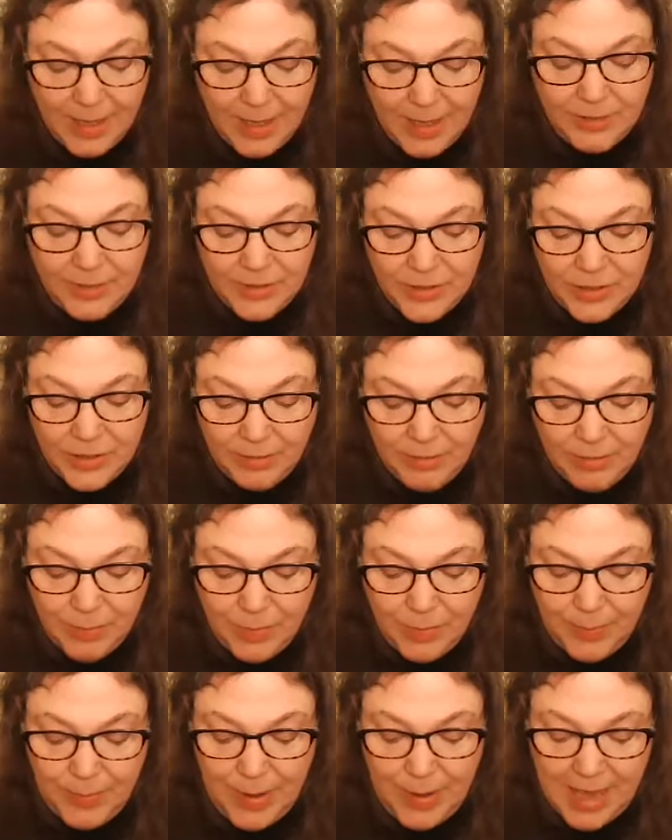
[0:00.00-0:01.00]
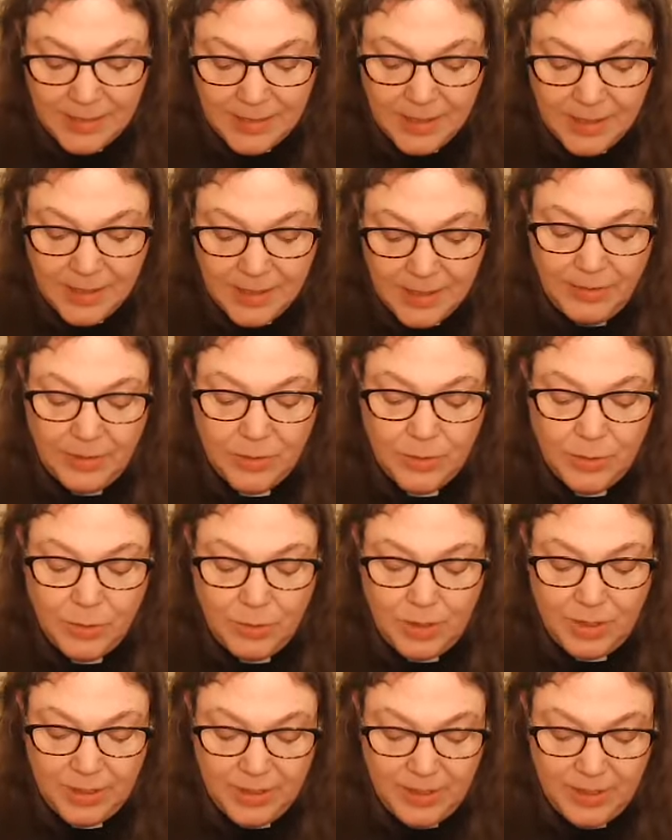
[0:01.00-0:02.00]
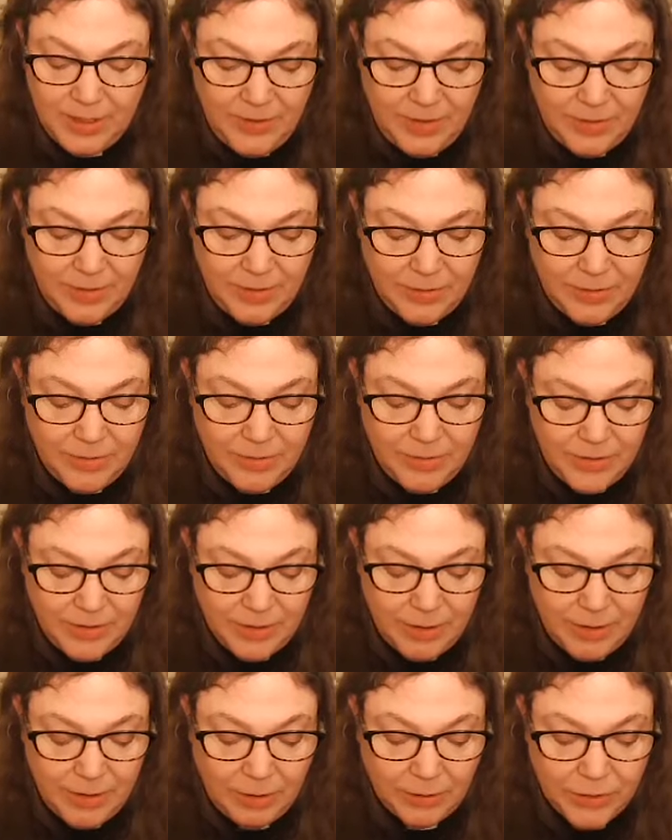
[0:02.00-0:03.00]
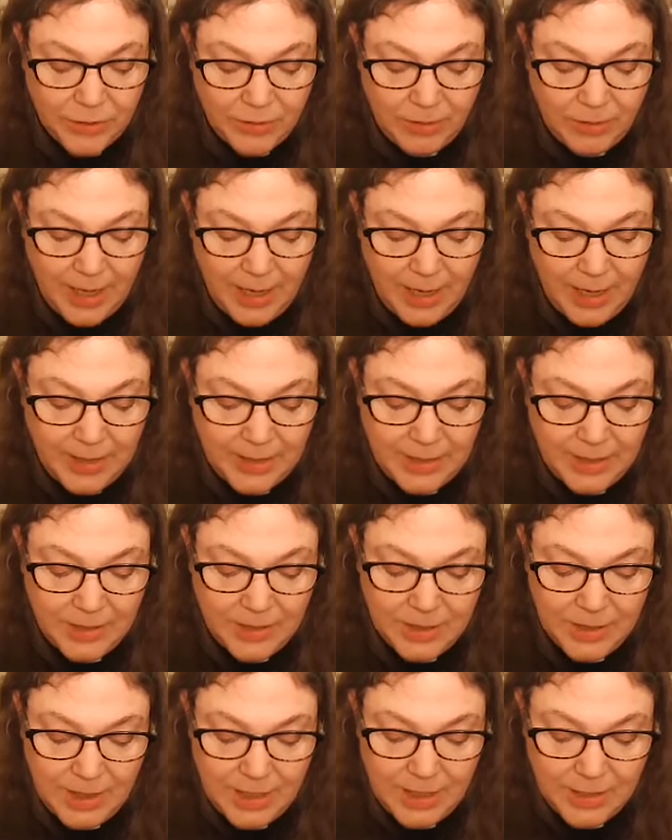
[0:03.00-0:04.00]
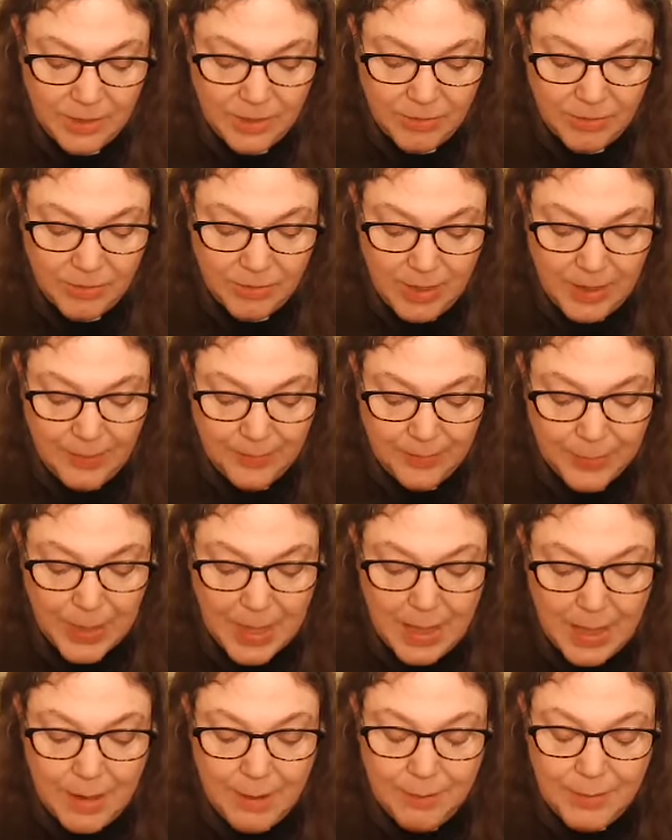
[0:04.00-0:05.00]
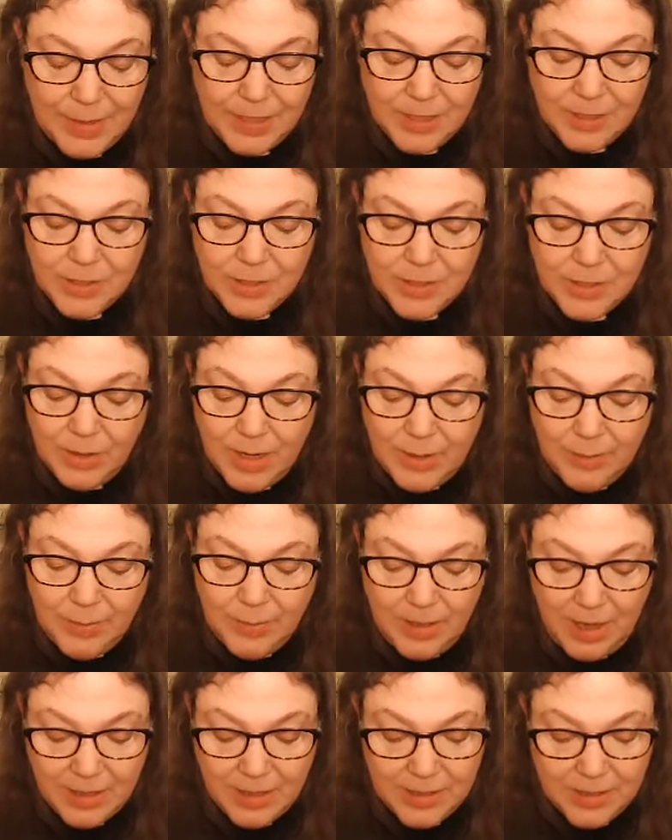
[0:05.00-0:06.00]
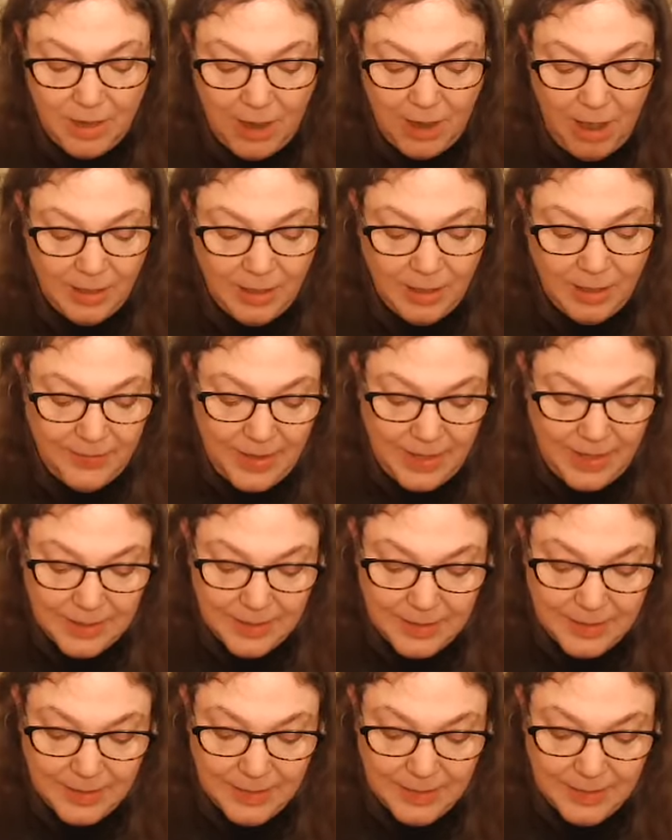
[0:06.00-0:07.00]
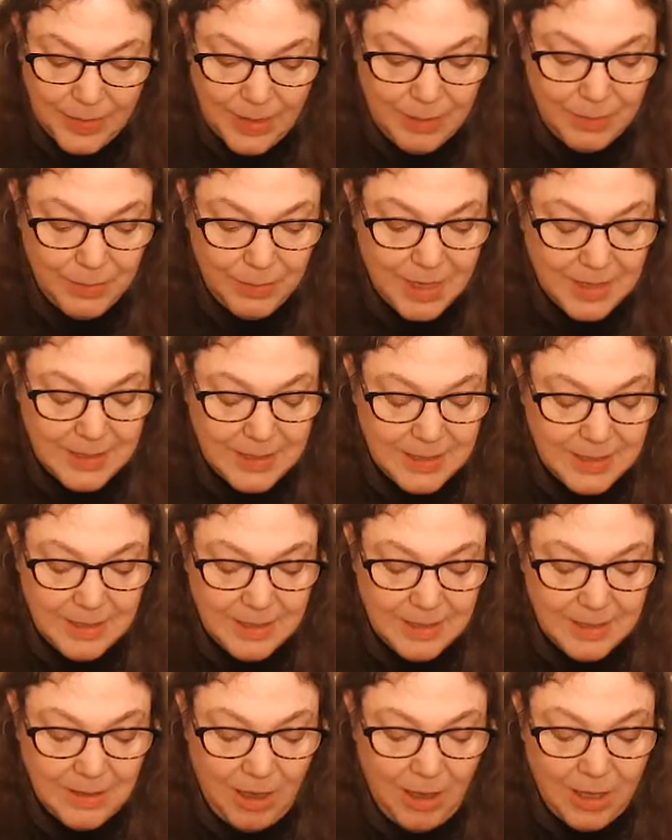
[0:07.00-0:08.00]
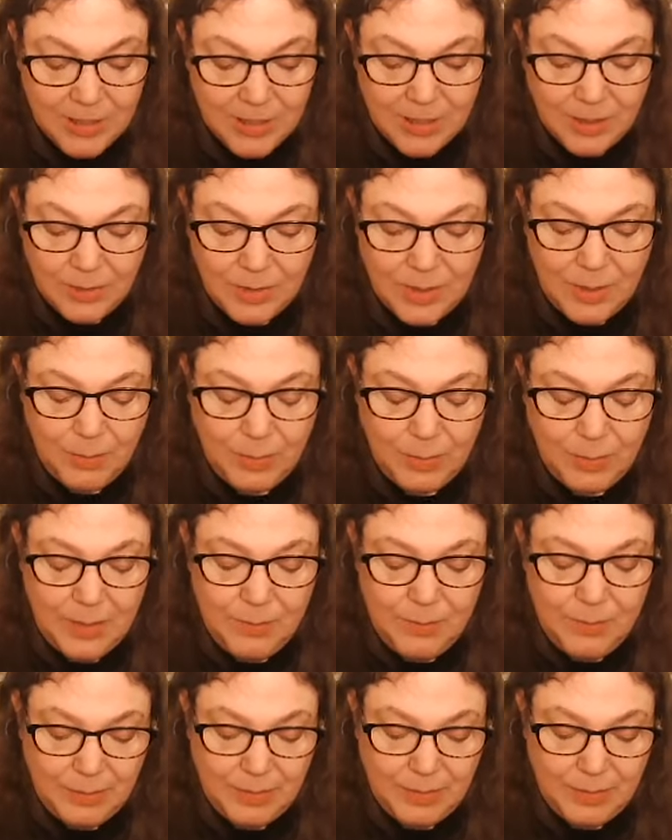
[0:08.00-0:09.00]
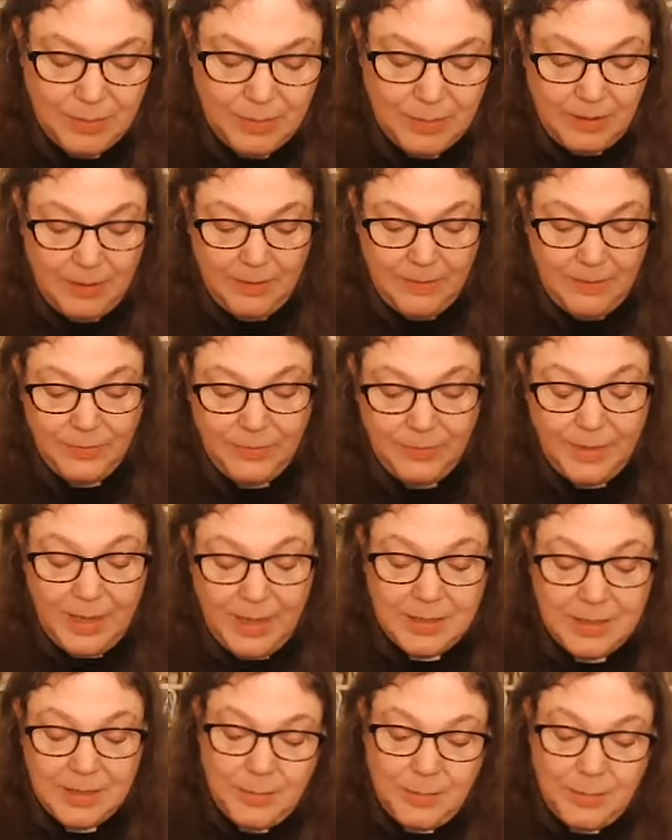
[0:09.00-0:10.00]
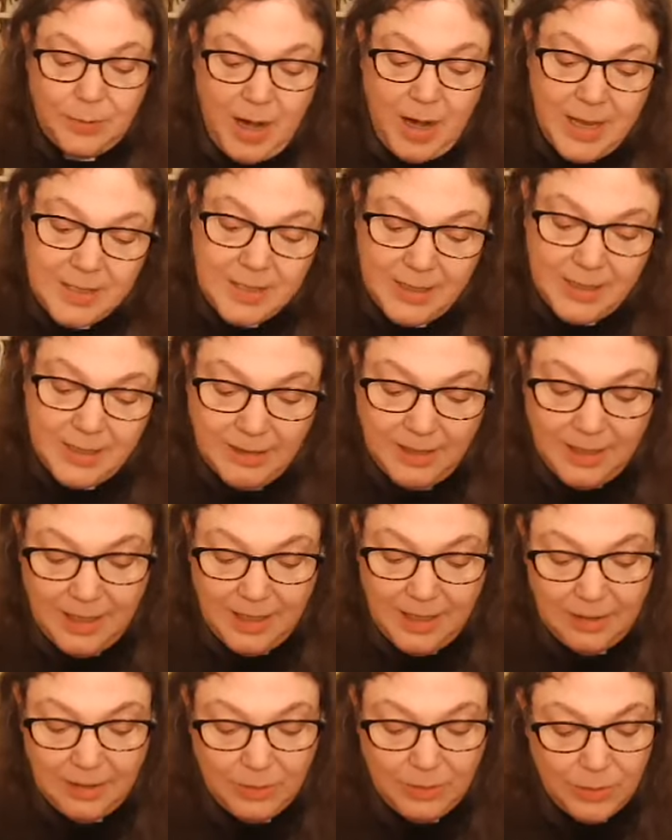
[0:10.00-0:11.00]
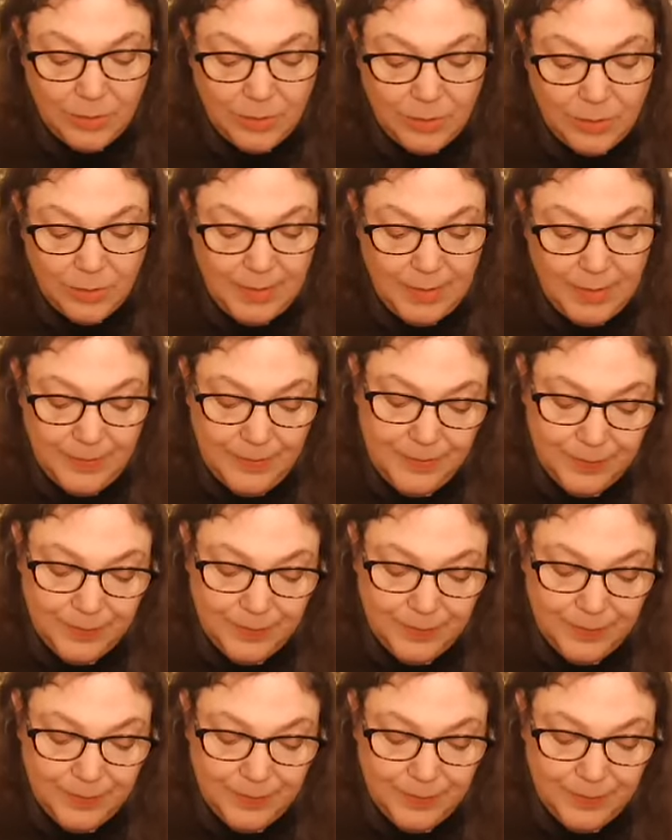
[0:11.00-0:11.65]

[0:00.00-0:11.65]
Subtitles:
The children were passing on the torch of their treasured cultural heritage and history, but this story belongs to all of us because it is also deeply biblical and surprisingly Lutheran.